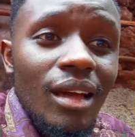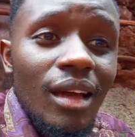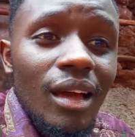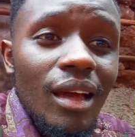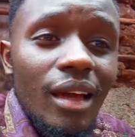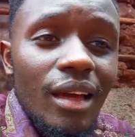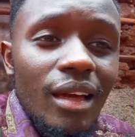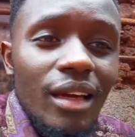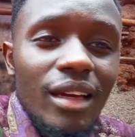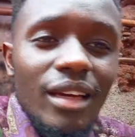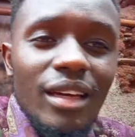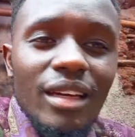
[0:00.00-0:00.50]

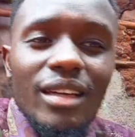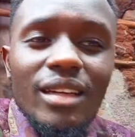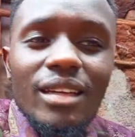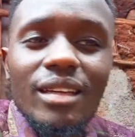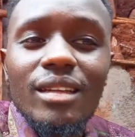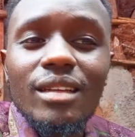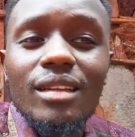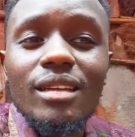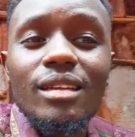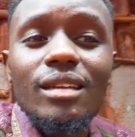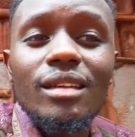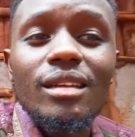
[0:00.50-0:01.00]

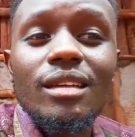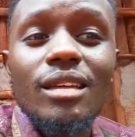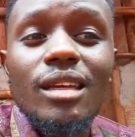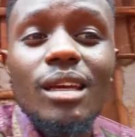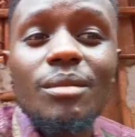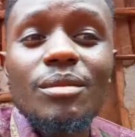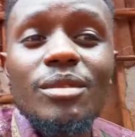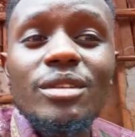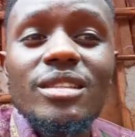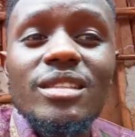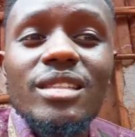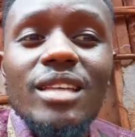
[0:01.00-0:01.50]
and he
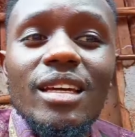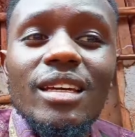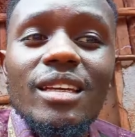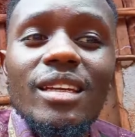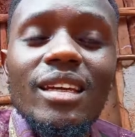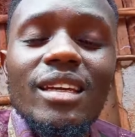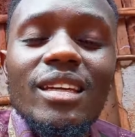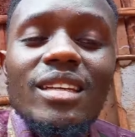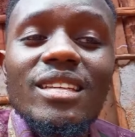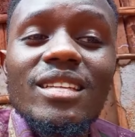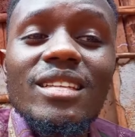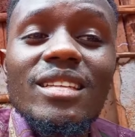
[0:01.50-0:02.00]
came inside
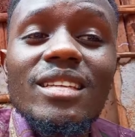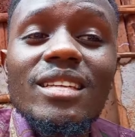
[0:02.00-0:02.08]
and